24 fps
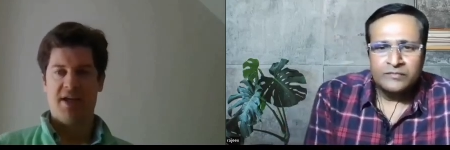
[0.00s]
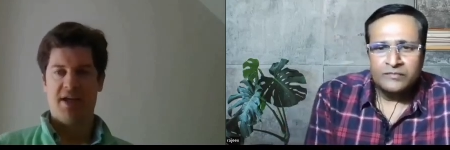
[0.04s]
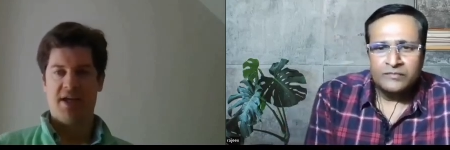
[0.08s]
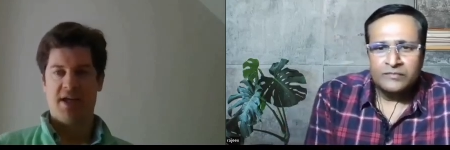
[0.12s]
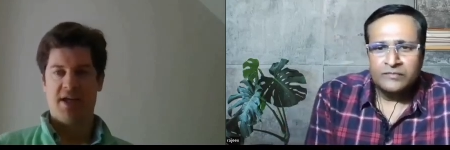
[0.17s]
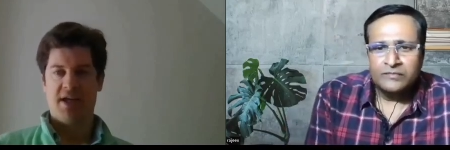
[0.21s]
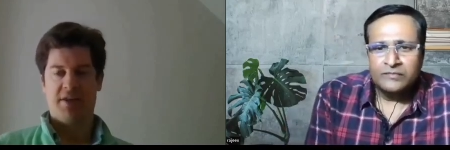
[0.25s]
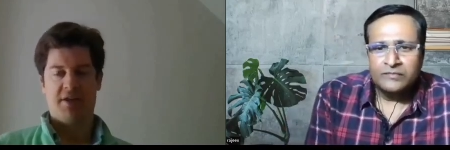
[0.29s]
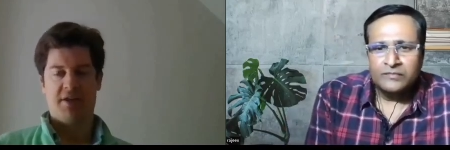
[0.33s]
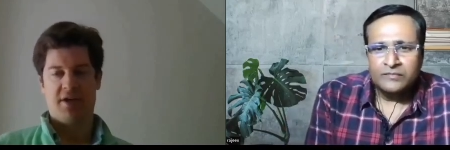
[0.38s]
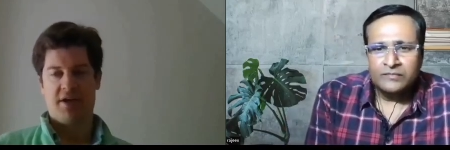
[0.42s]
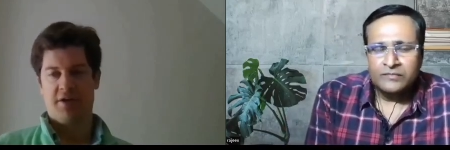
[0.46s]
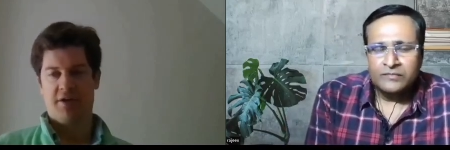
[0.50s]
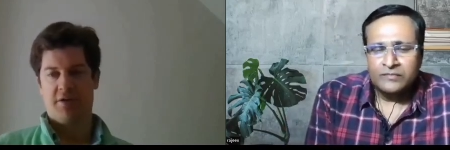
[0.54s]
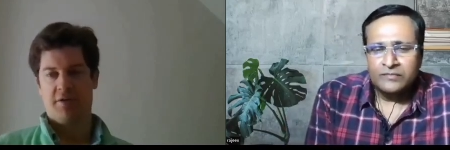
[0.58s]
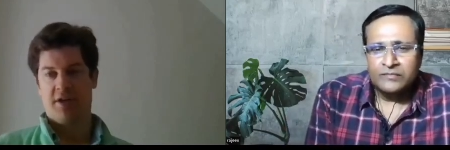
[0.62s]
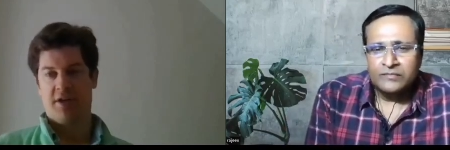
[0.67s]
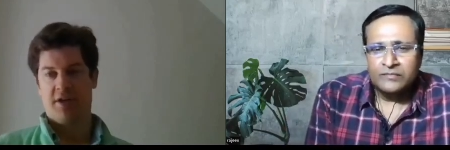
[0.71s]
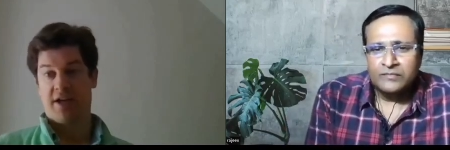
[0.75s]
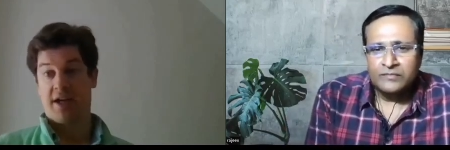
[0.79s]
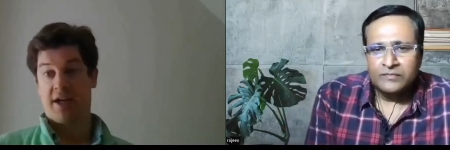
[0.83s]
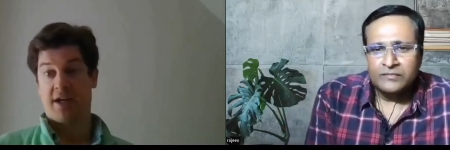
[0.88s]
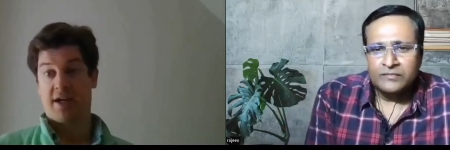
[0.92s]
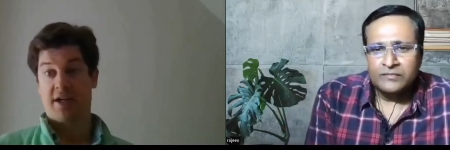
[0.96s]
Speaker 1: um,
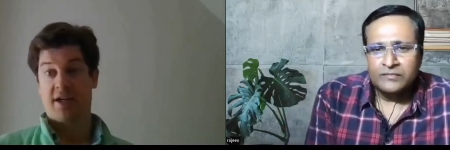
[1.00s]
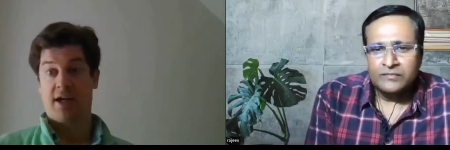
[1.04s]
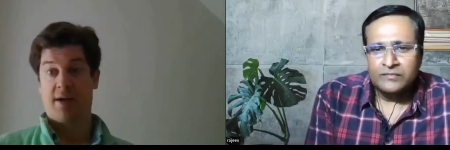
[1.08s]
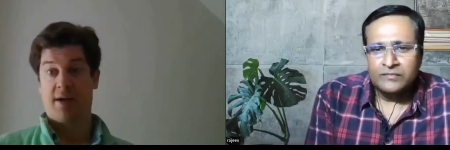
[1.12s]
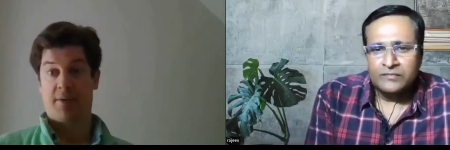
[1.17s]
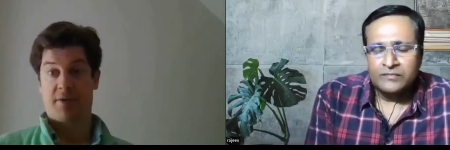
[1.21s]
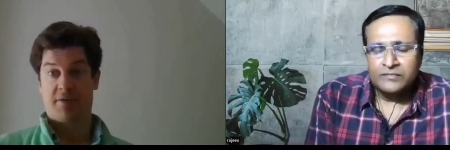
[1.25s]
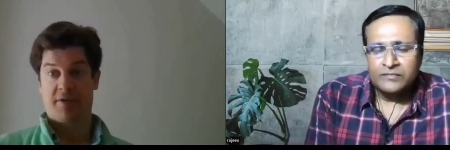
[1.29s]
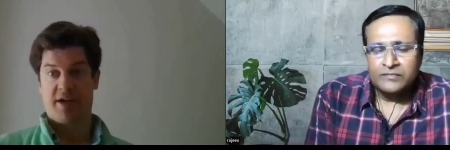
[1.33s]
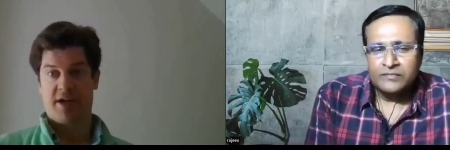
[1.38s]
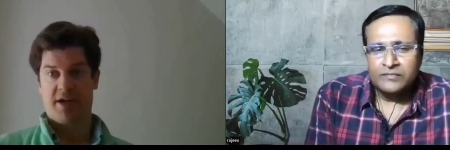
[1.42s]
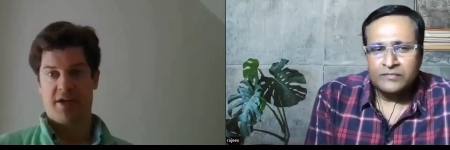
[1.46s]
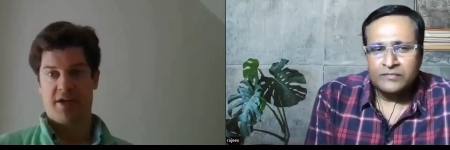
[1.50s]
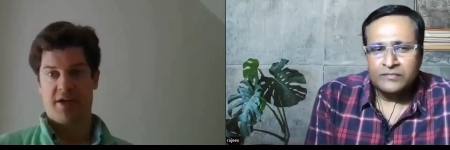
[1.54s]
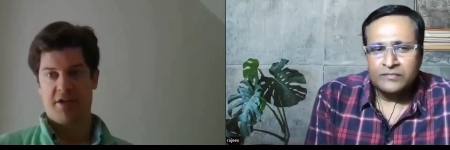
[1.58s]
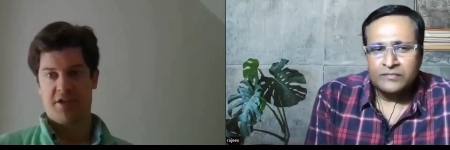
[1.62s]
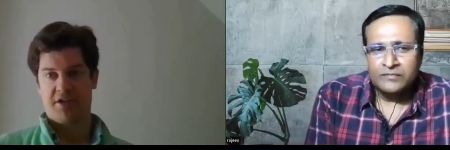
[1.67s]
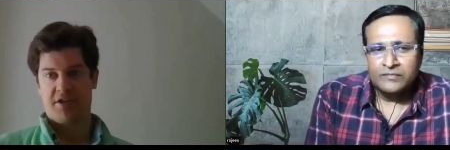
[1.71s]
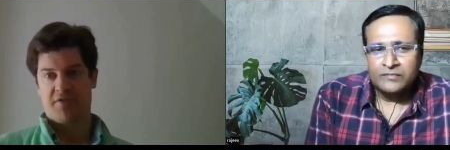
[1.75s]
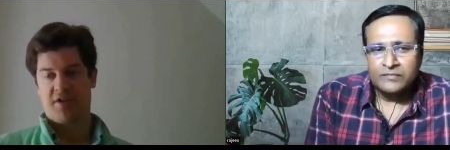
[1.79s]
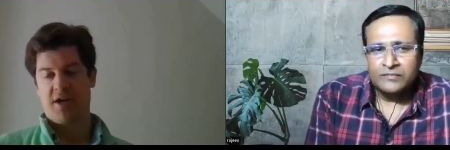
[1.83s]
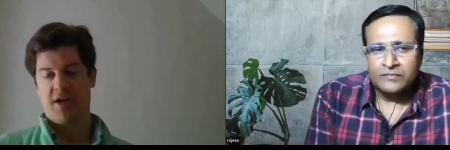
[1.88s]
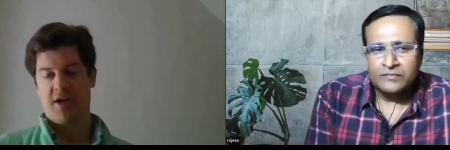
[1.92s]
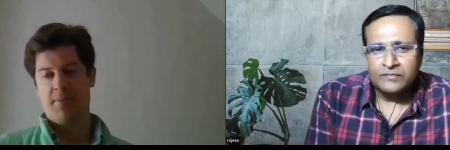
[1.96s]
it, and the underlying
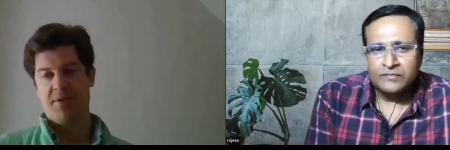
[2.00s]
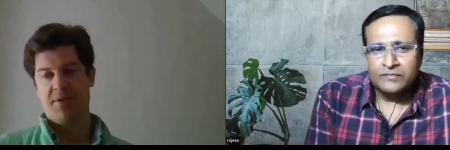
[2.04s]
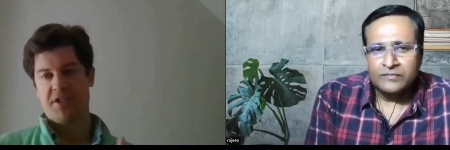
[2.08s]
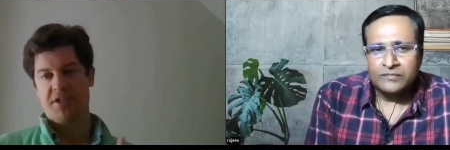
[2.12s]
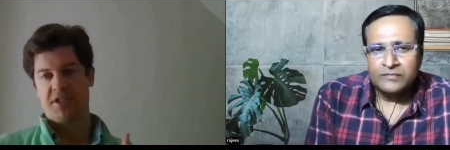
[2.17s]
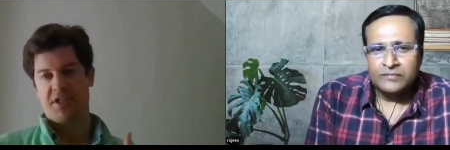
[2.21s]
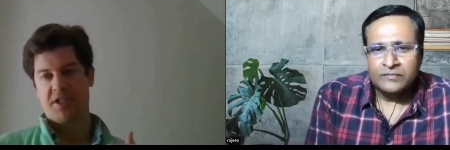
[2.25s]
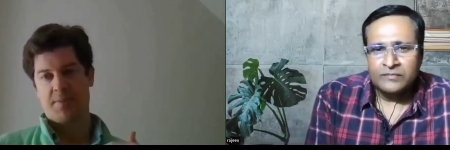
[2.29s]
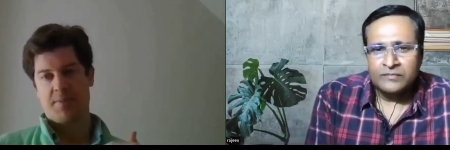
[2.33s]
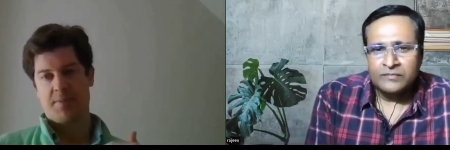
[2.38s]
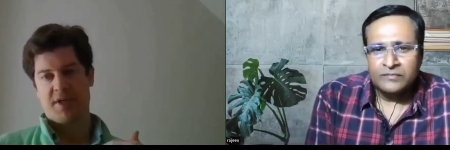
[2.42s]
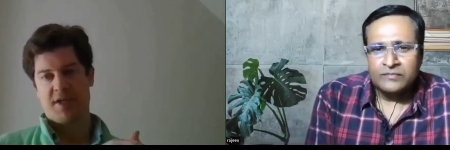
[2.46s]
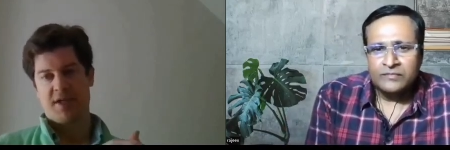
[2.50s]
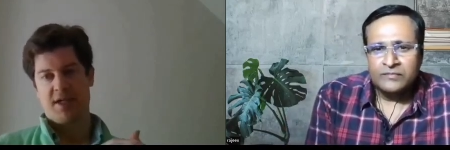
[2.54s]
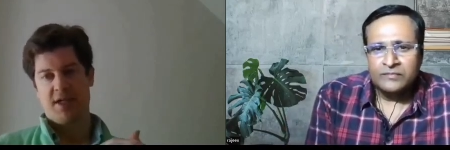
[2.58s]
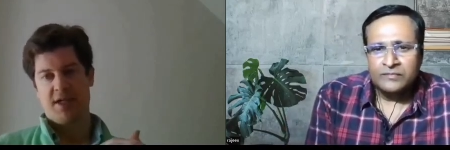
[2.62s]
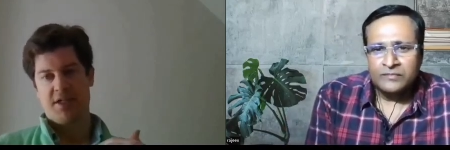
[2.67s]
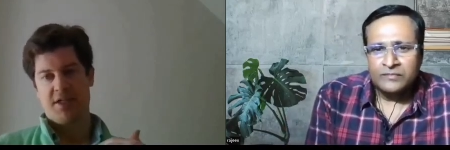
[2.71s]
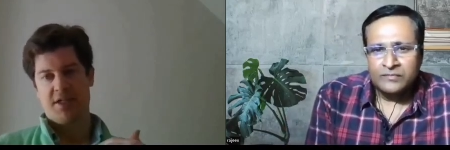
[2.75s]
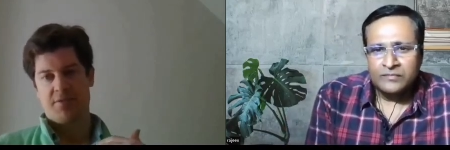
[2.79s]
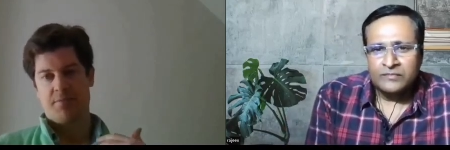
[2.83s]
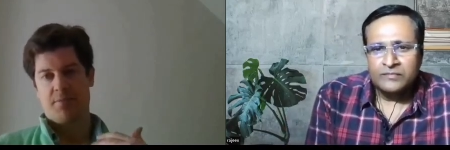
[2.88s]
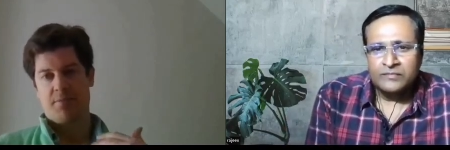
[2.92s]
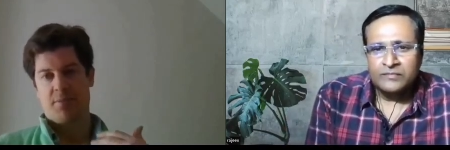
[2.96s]
economic realities of
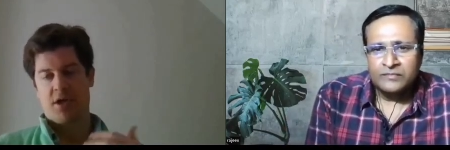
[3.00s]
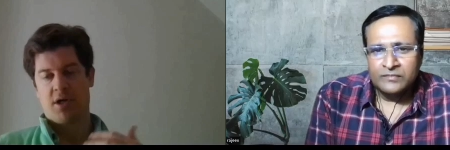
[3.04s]
companies is